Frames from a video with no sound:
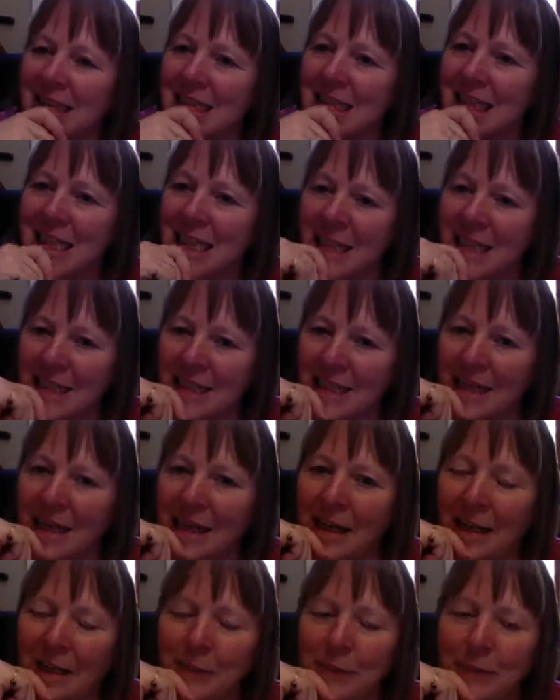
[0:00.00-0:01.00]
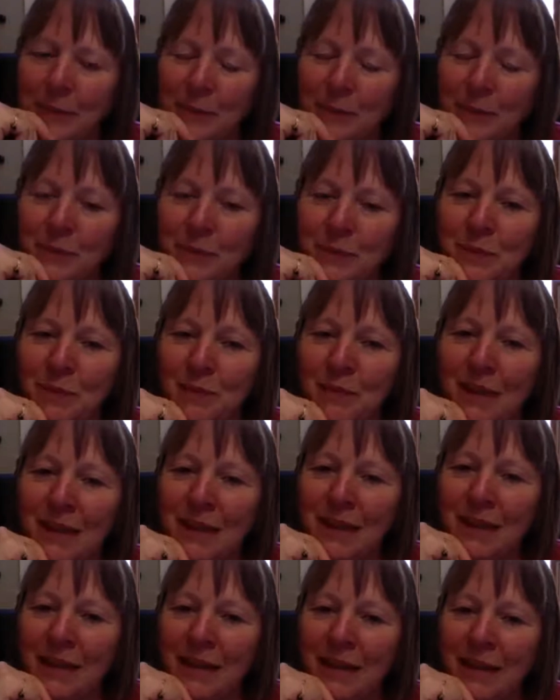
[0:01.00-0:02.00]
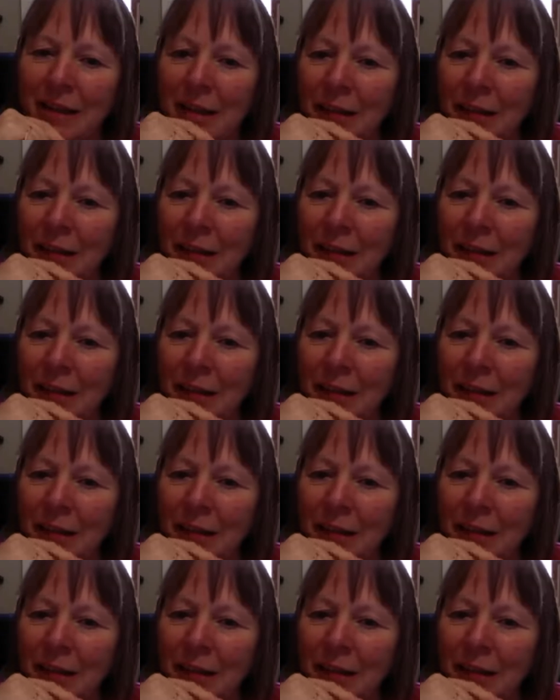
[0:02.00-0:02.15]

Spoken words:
in the